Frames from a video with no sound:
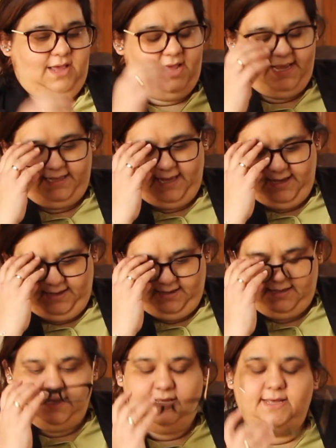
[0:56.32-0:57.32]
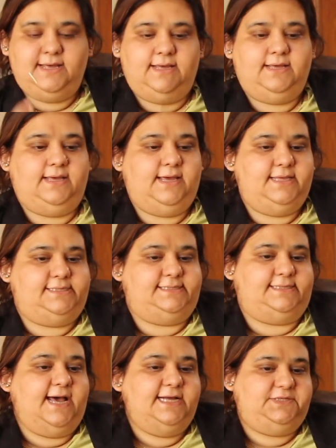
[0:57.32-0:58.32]
I think it
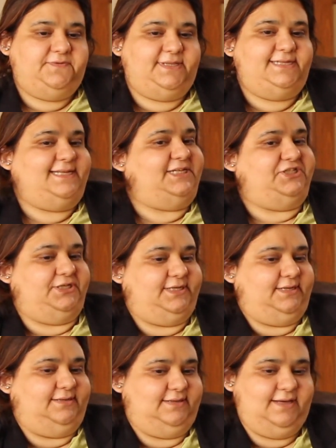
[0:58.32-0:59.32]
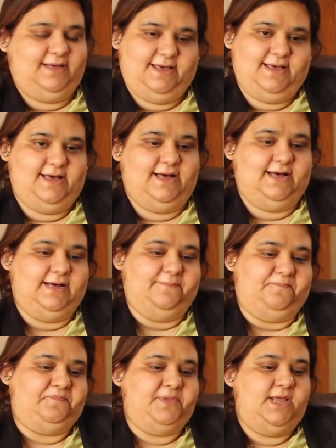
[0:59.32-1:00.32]
starts with the teacher.
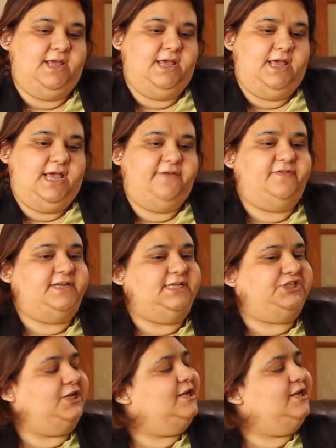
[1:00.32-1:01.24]
Um, if the teacher